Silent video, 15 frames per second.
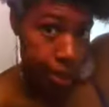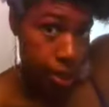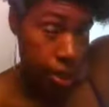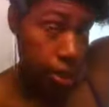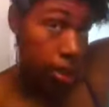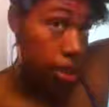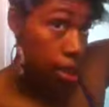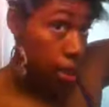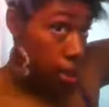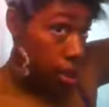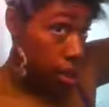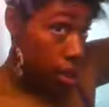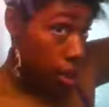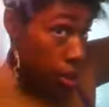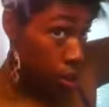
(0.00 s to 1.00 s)
just to
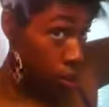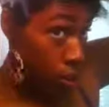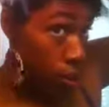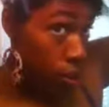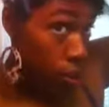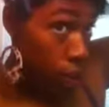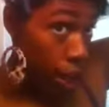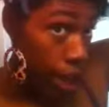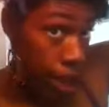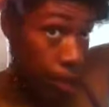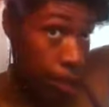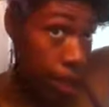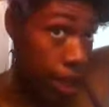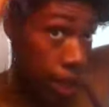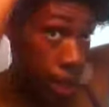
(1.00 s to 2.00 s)
secure it on the way up,
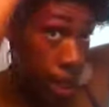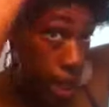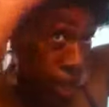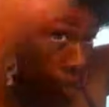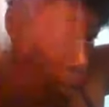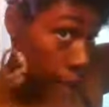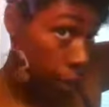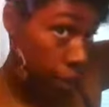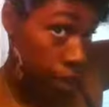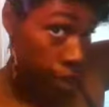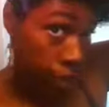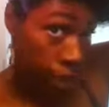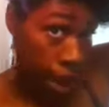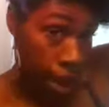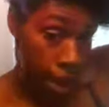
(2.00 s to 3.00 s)
and that's perfectly
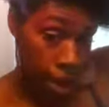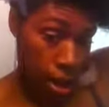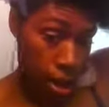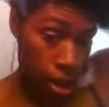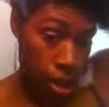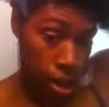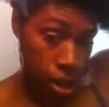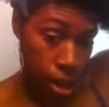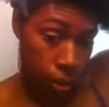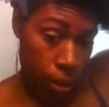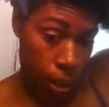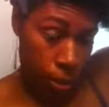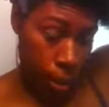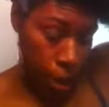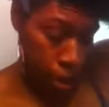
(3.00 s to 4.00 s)
fine. So what
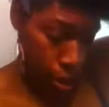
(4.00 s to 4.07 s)
I'm going to